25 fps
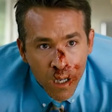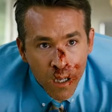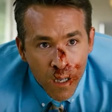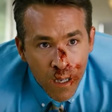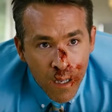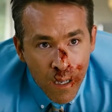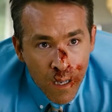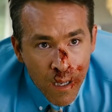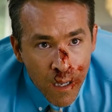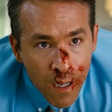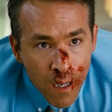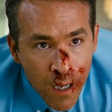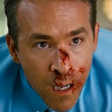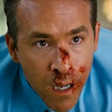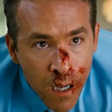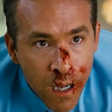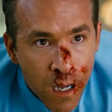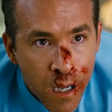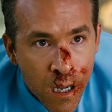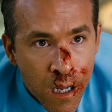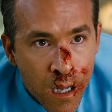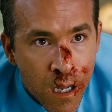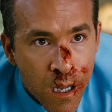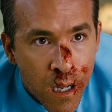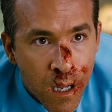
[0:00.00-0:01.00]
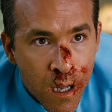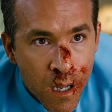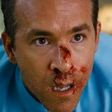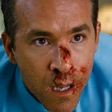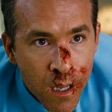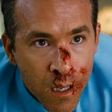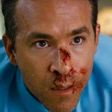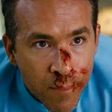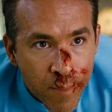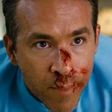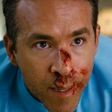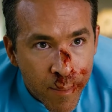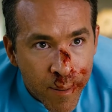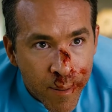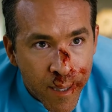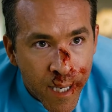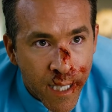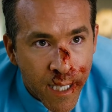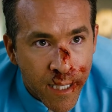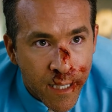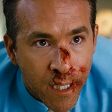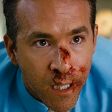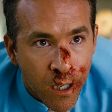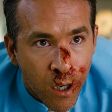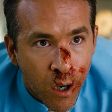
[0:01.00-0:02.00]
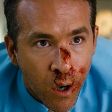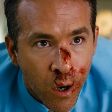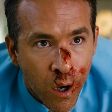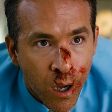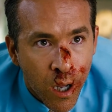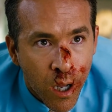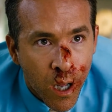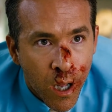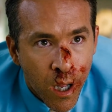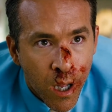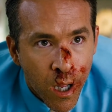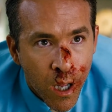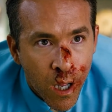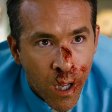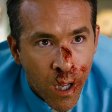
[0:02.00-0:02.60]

does all this stuff that the players can do,